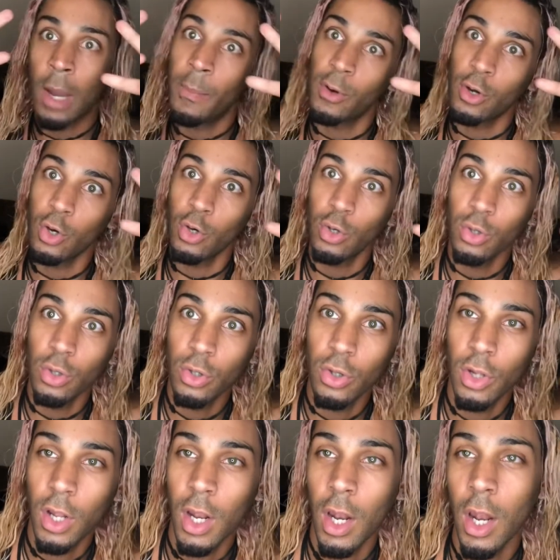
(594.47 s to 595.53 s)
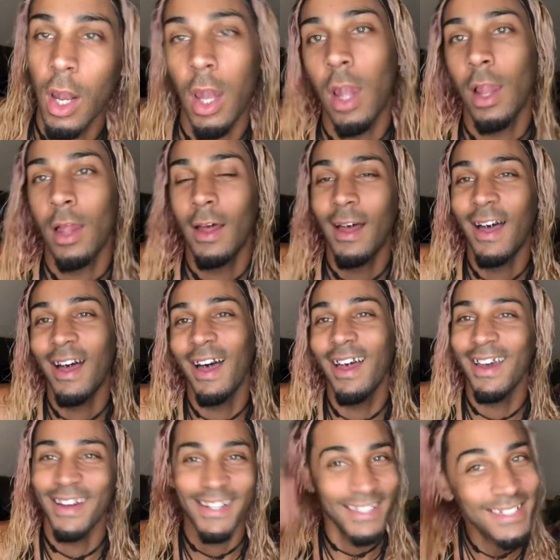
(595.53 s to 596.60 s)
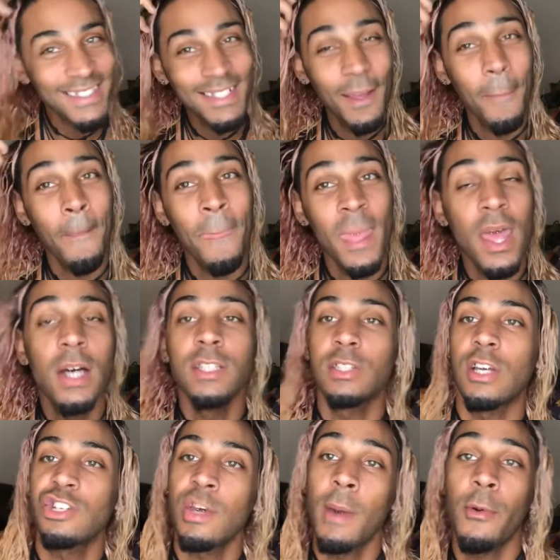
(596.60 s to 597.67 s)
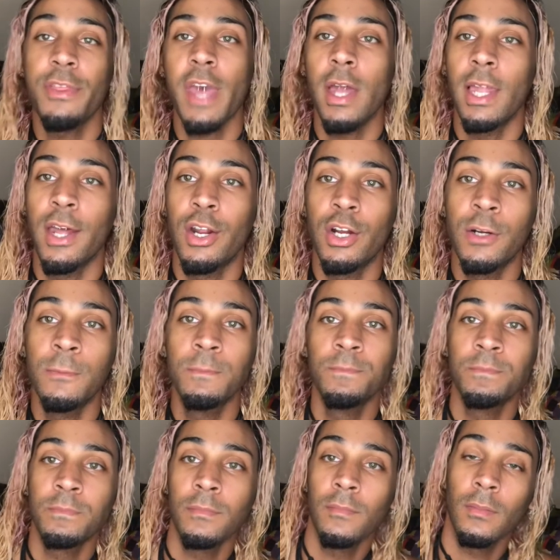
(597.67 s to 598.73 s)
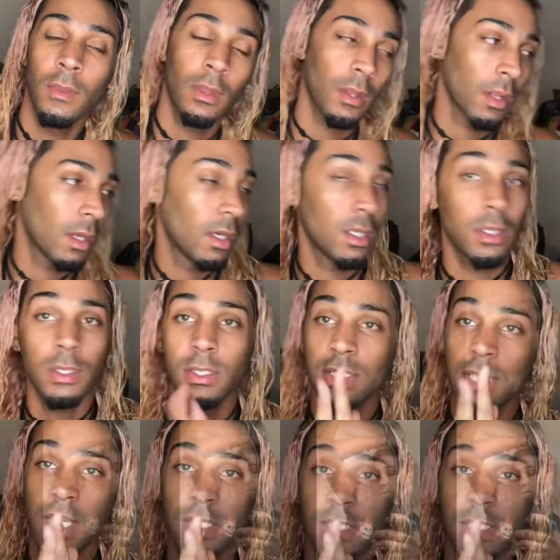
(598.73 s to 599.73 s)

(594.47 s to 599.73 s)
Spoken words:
it and be able to attach. Other than that, moving on.